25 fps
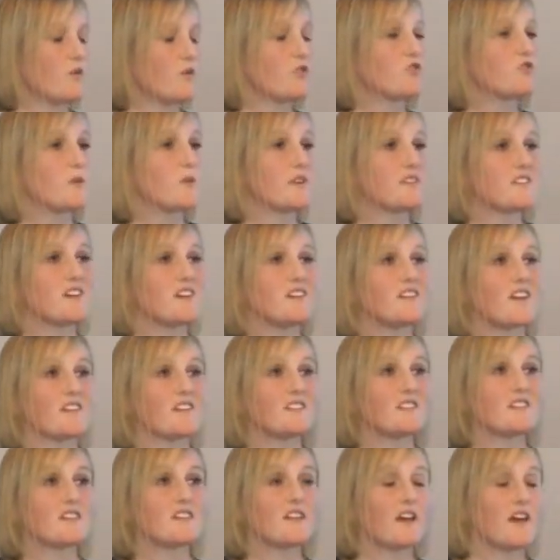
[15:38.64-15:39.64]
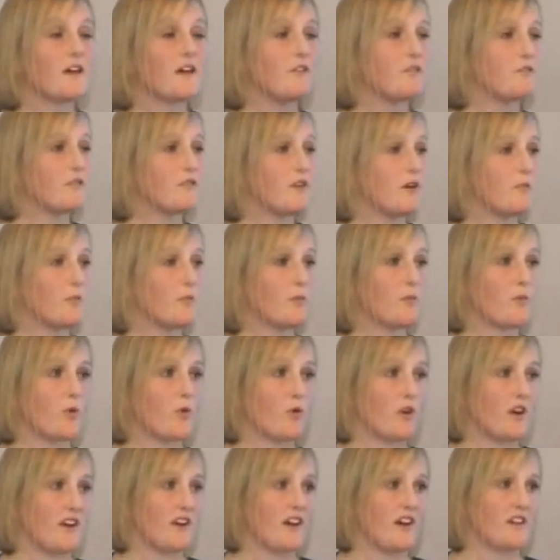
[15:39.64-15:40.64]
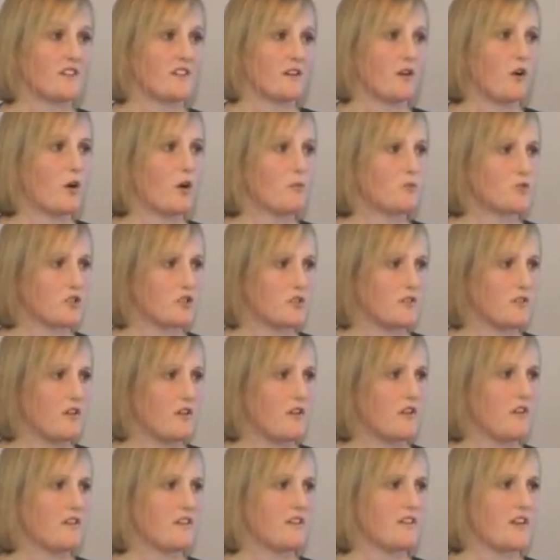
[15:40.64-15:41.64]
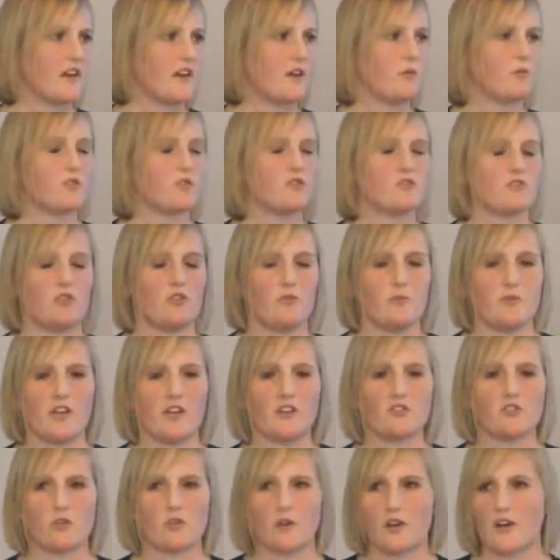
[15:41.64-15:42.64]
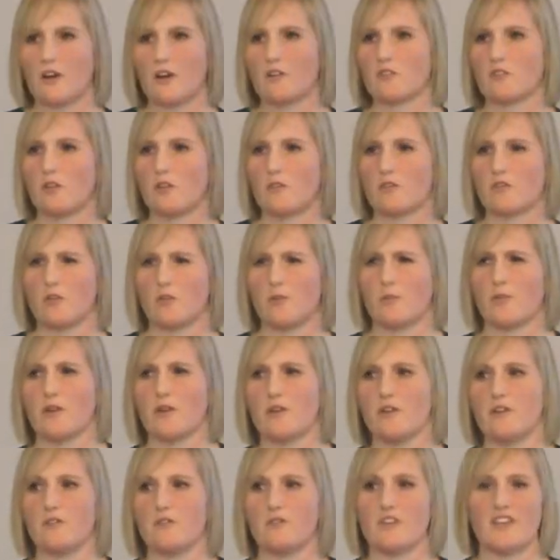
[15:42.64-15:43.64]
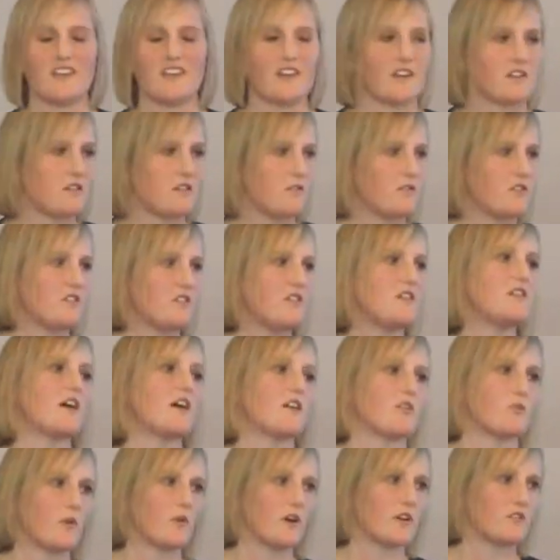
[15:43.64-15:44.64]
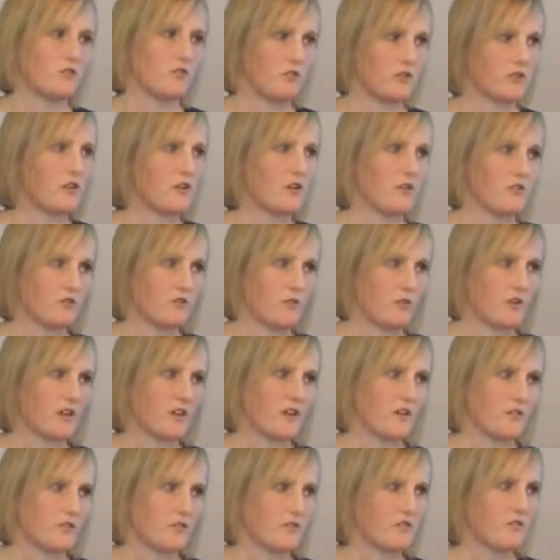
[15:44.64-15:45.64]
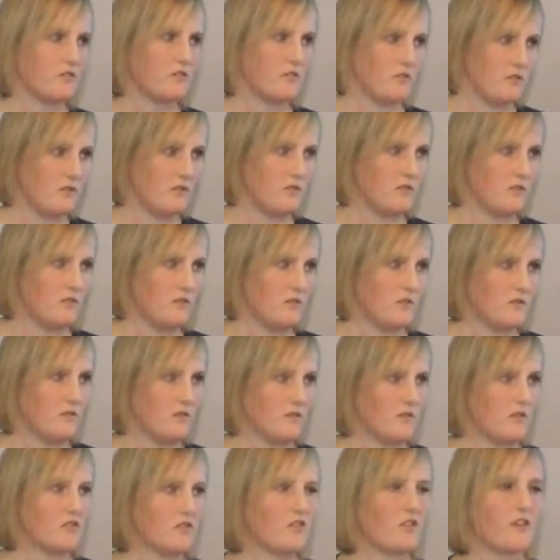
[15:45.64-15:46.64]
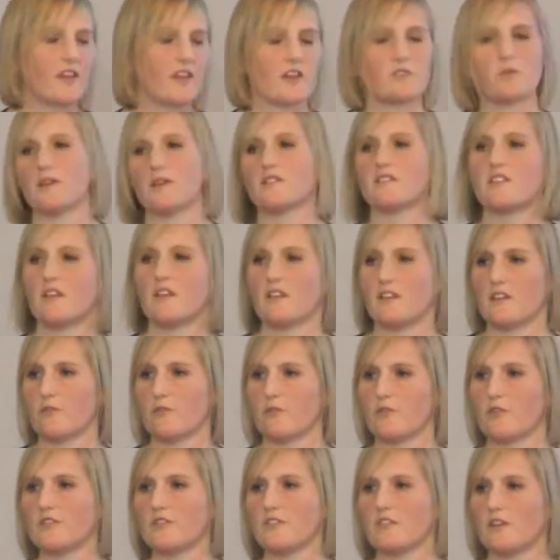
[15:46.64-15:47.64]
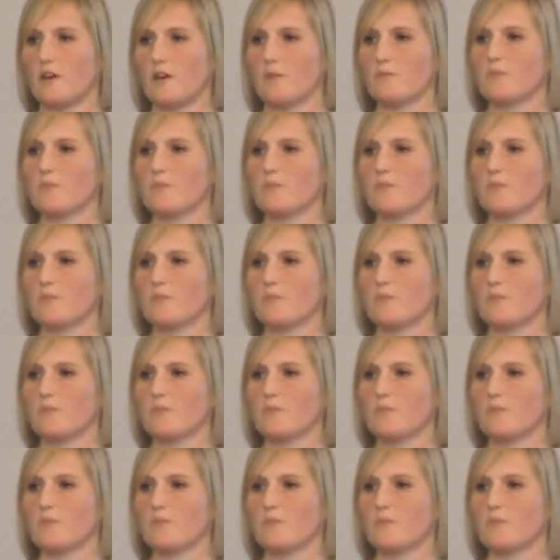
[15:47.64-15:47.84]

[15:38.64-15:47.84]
Well, Twitter doesn't have a memorializing option. They would terminate your account after a period of inactivity. Otherwise, you could close your account. So that's why I say the different